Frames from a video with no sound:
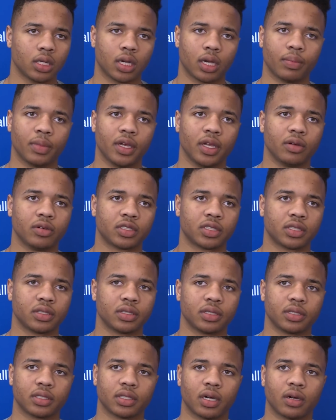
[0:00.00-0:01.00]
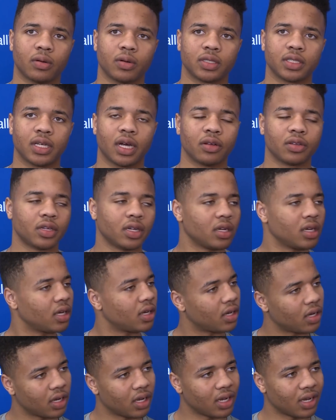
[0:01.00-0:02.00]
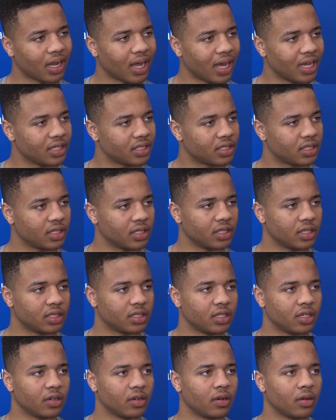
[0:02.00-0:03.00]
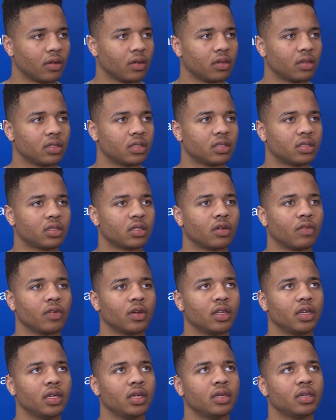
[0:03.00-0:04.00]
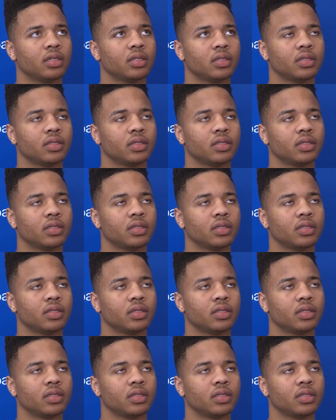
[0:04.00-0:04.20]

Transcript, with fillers: I mean, it was I wasn't out there a lot to to to really